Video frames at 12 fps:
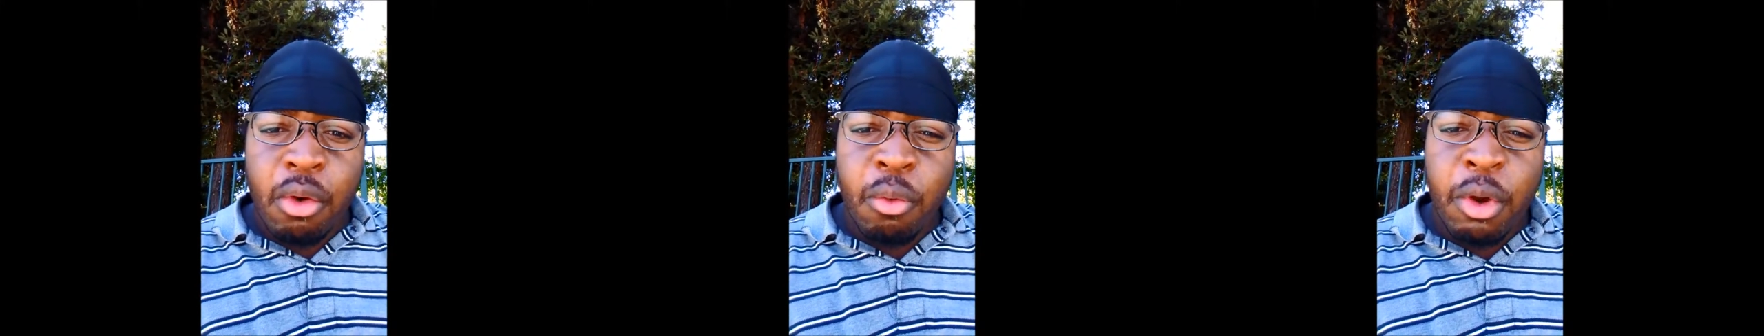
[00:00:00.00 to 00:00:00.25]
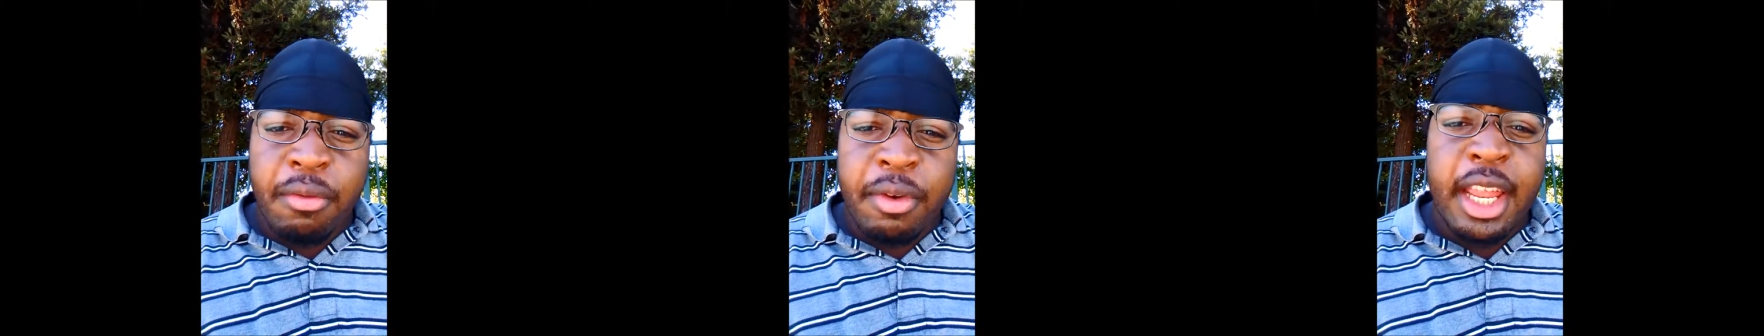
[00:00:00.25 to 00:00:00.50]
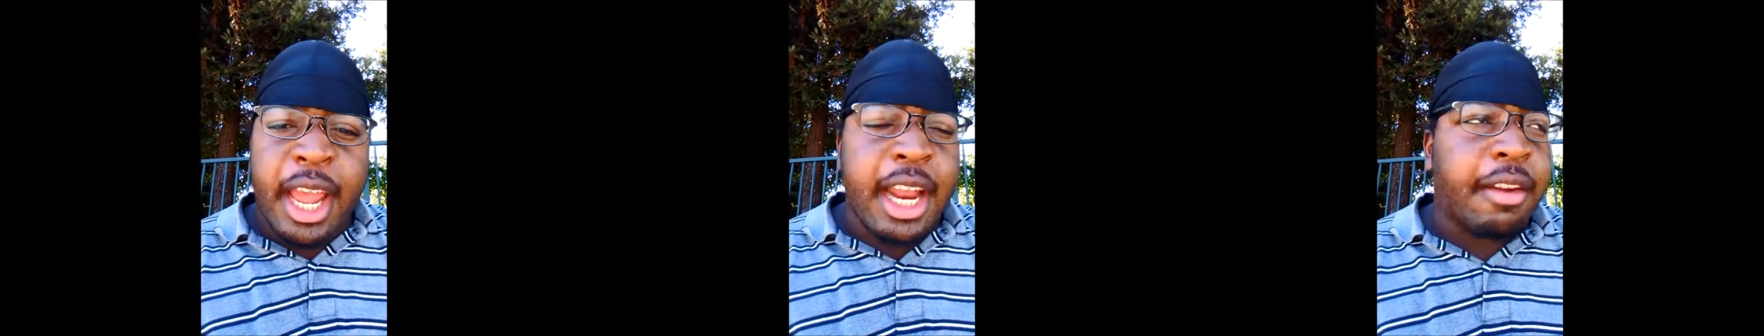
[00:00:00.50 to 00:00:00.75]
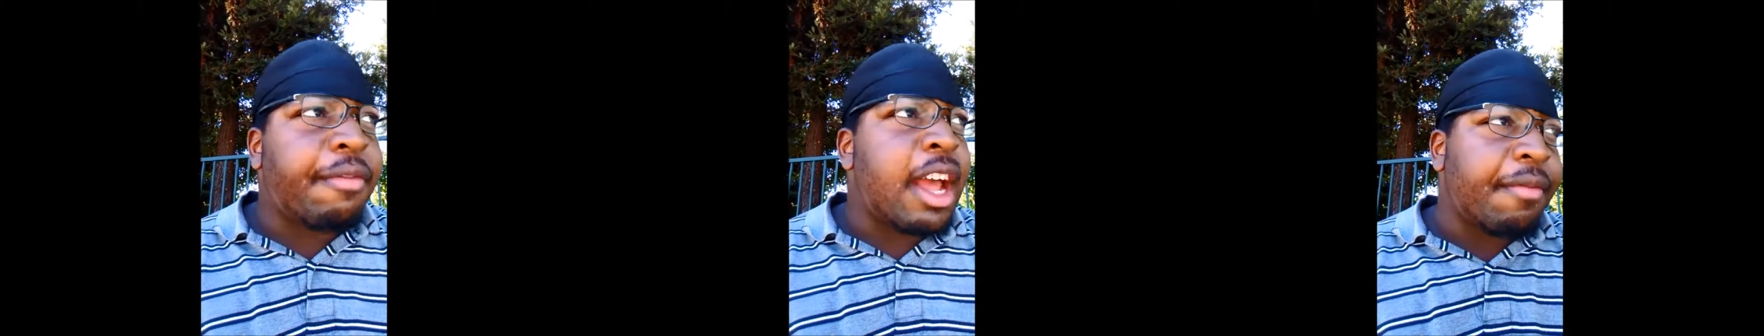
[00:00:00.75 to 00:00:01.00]
We really
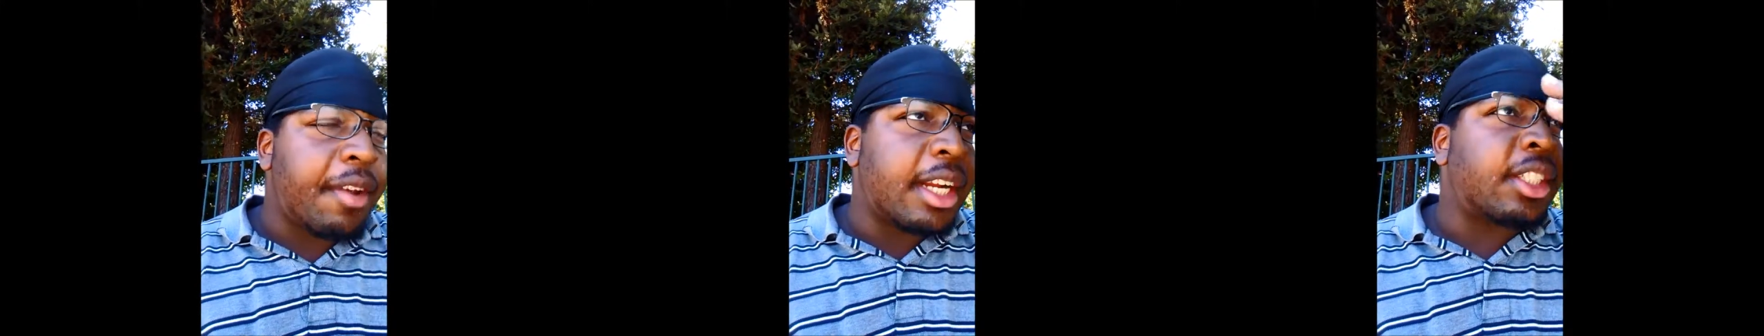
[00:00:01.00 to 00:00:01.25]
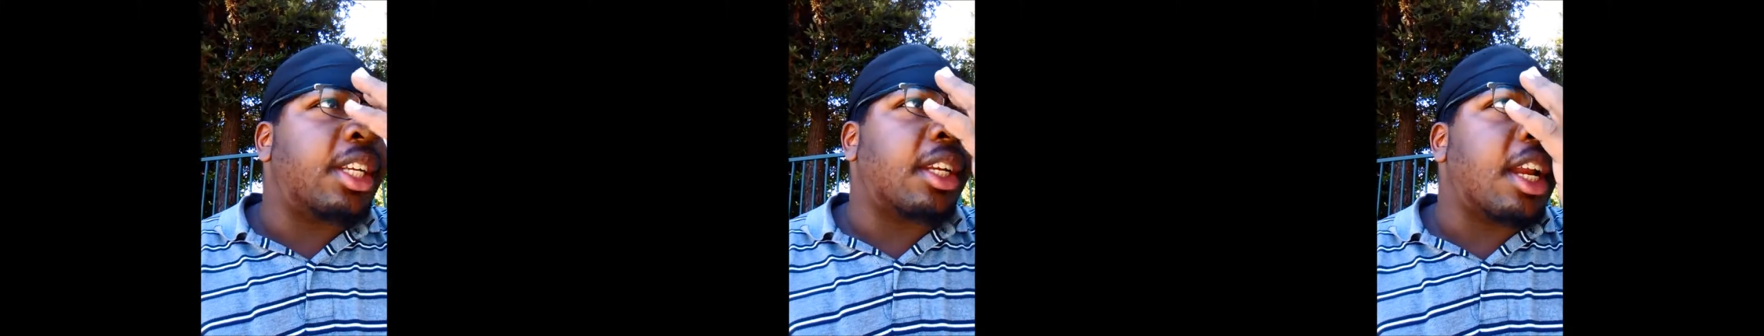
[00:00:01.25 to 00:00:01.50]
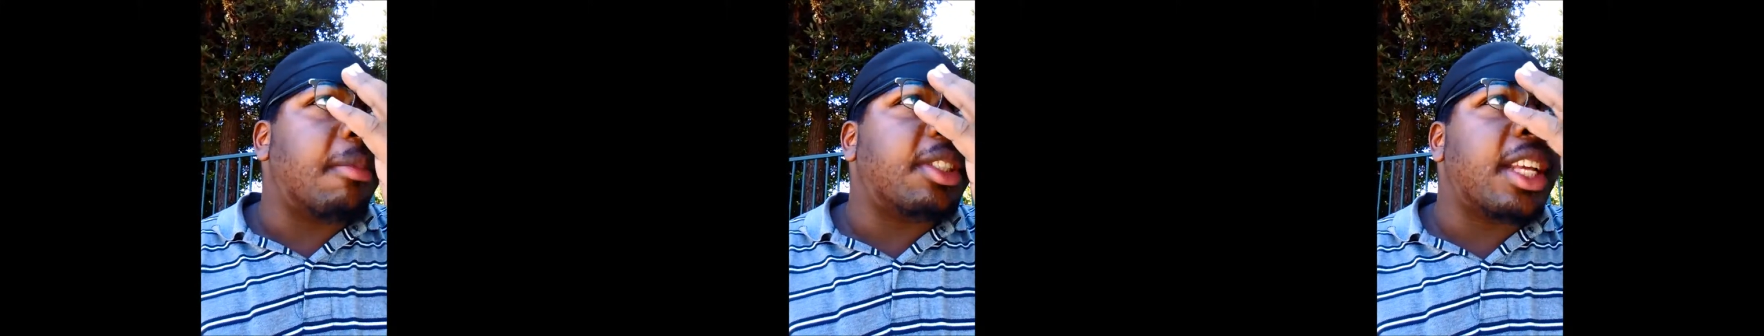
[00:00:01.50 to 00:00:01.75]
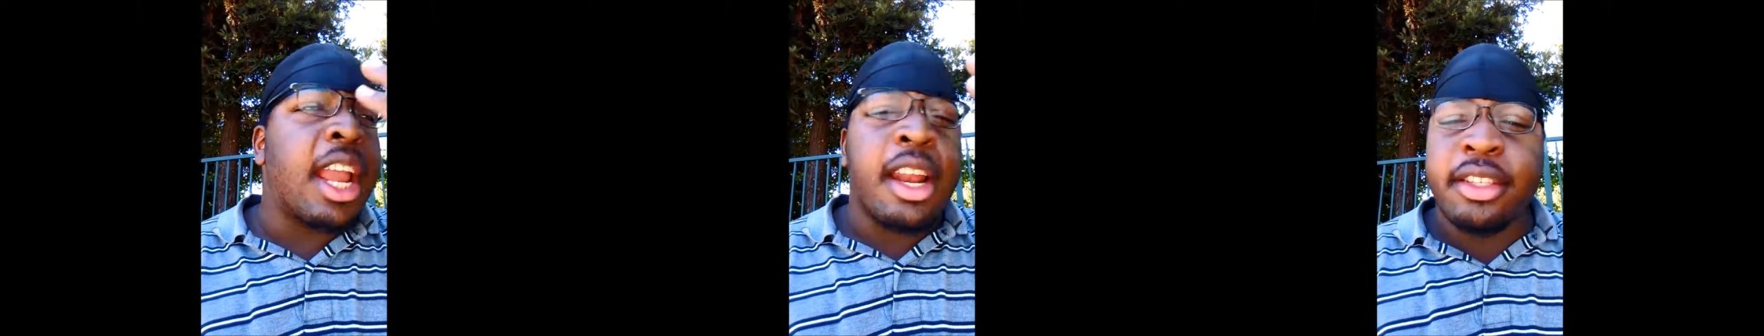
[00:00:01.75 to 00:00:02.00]
had to fight for that shit. And I'm
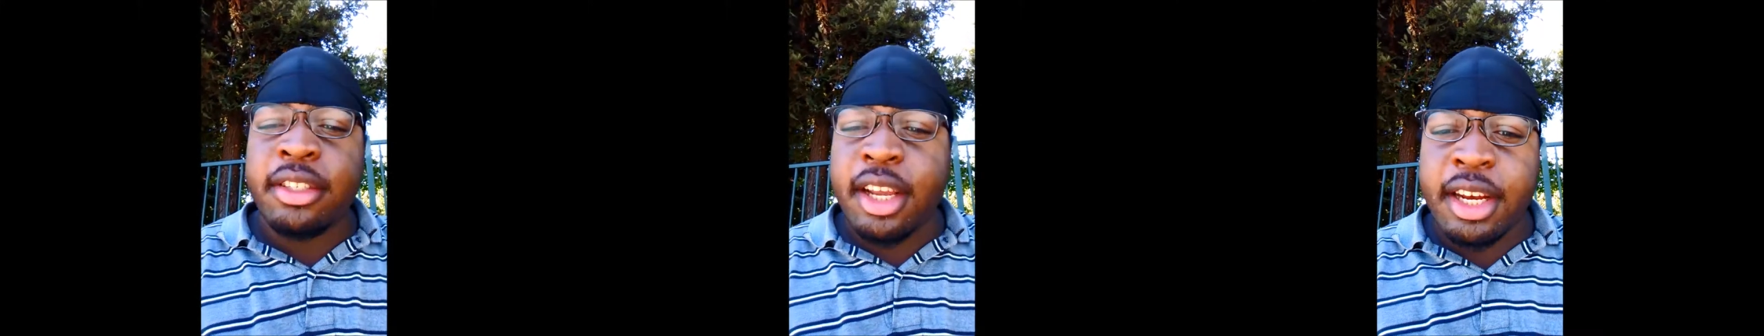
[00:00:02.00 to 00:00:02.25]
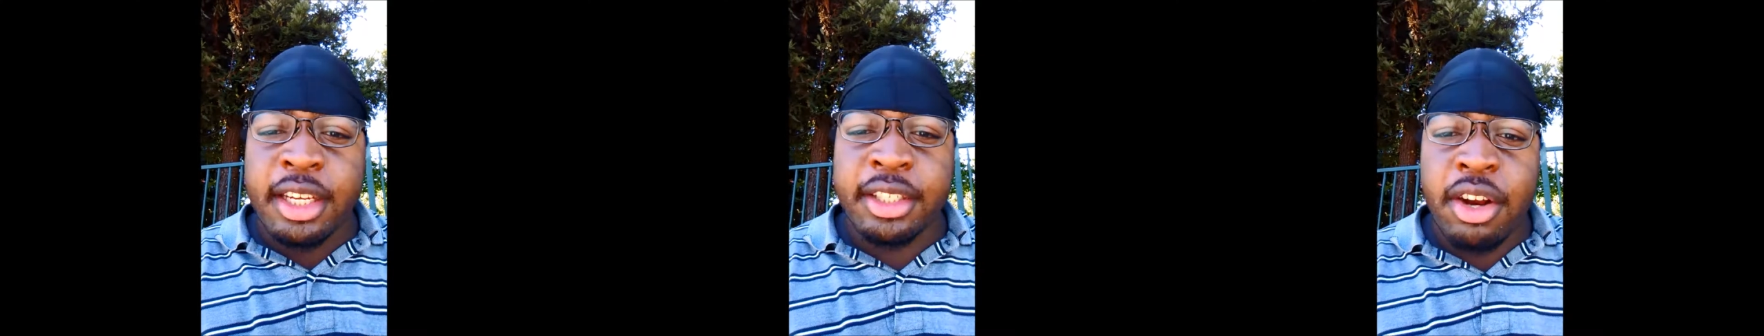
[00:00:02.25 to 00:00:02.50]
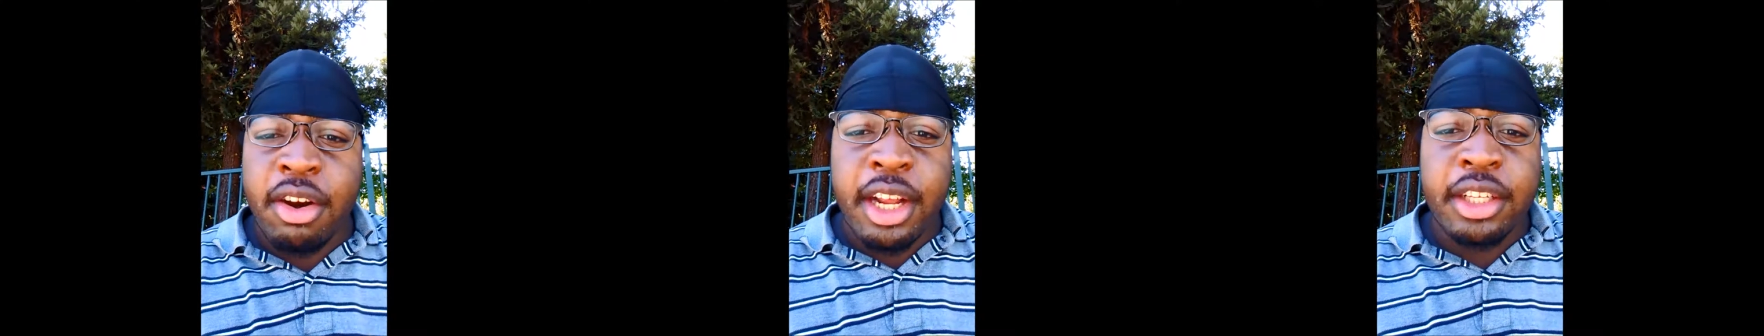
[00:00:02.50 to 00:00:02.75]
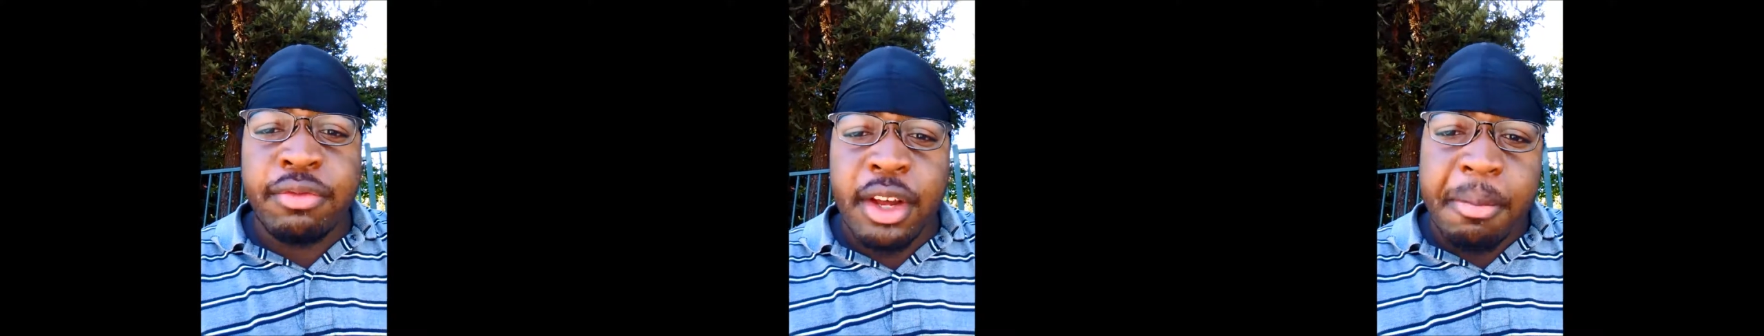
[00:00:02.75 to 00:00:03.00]
saying this looking as
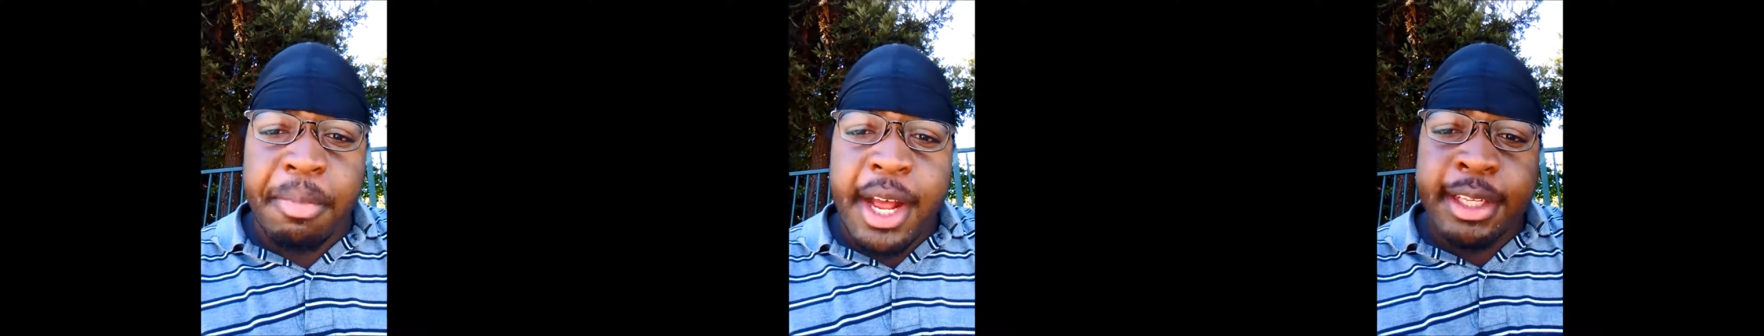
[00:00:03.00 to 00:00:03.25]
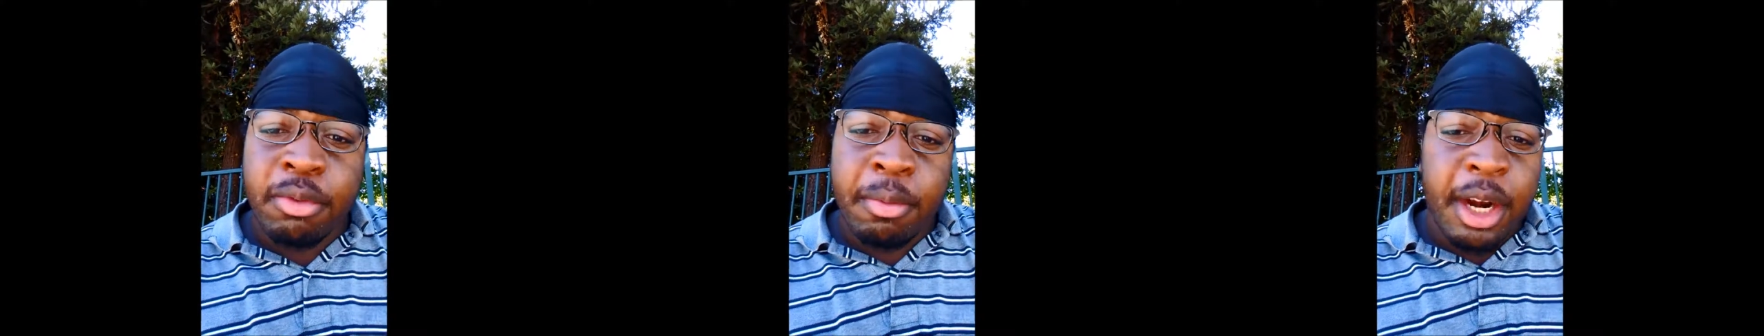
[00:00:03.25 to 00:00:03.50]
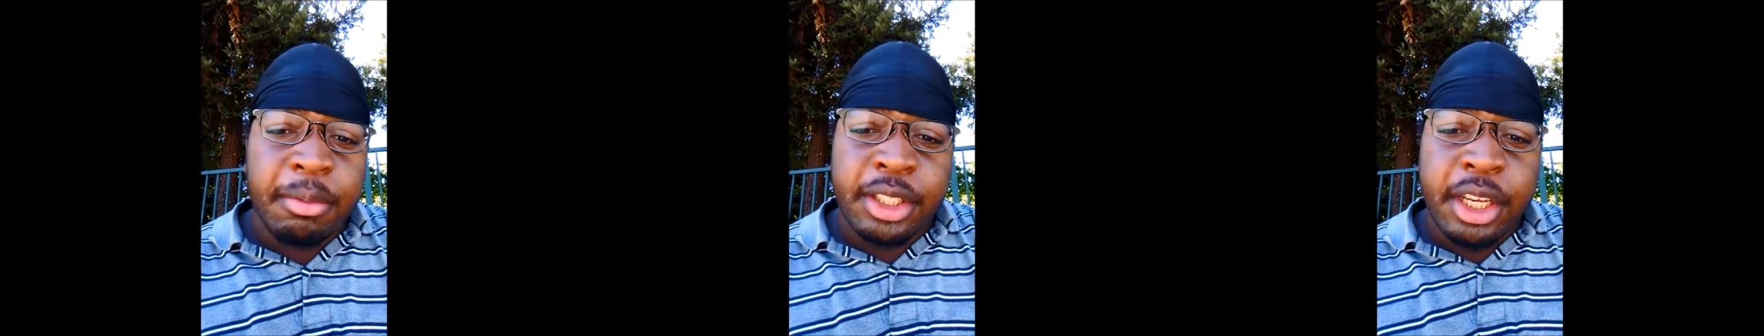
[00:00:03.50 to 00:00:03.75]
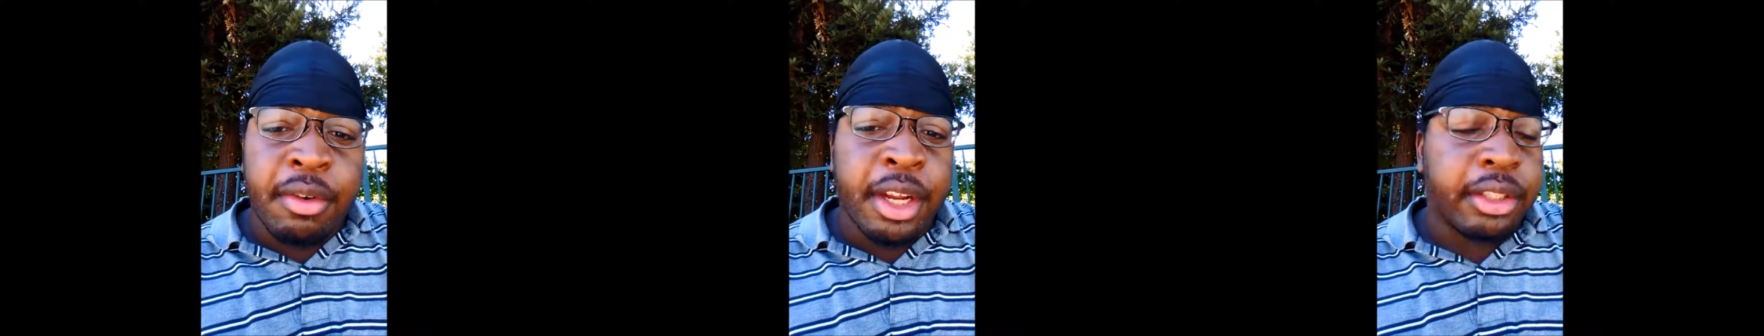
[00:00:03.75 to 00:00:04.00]
nerdy as fucking possible, but I'm
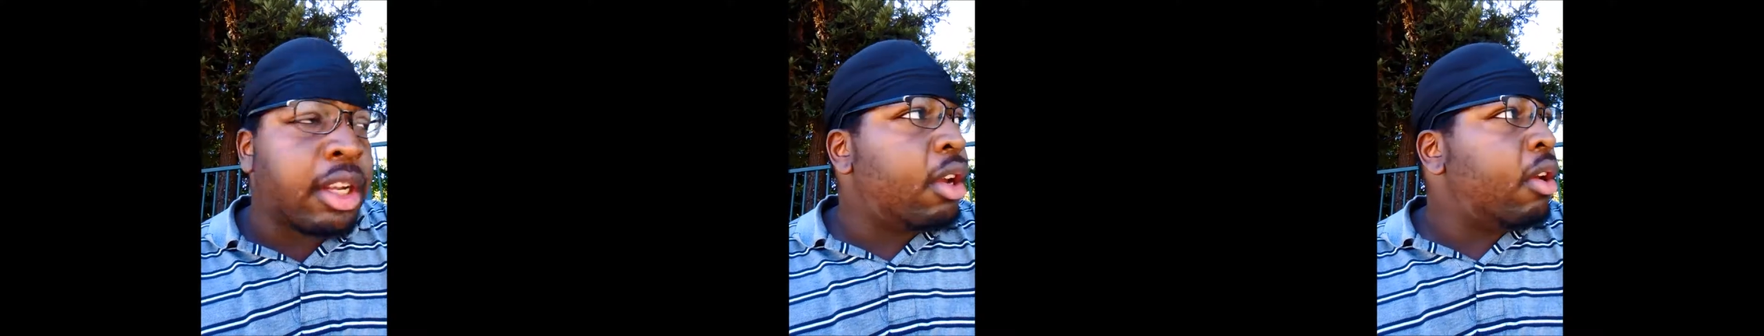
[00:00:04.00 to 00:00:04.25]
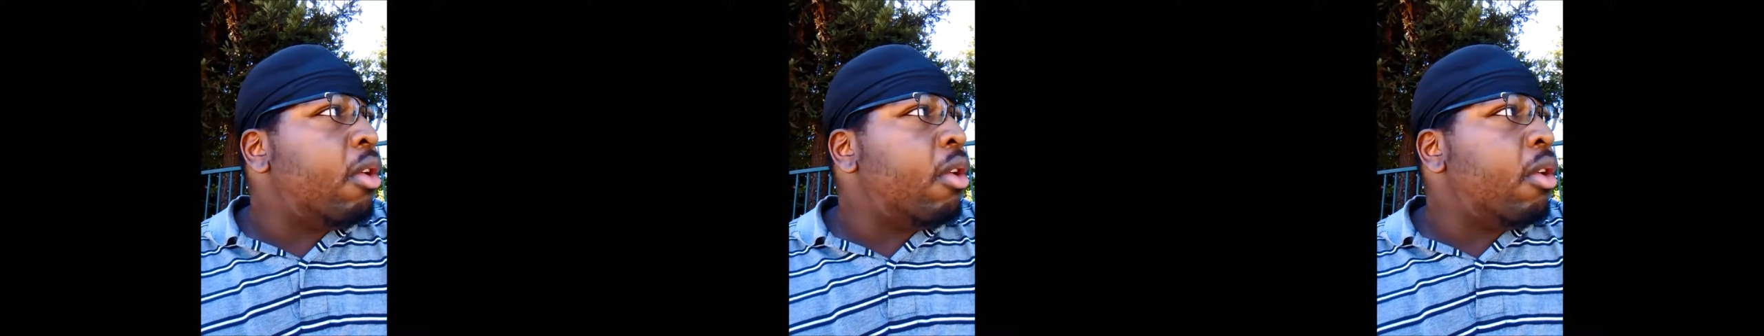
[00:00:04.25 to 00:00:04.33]
serious.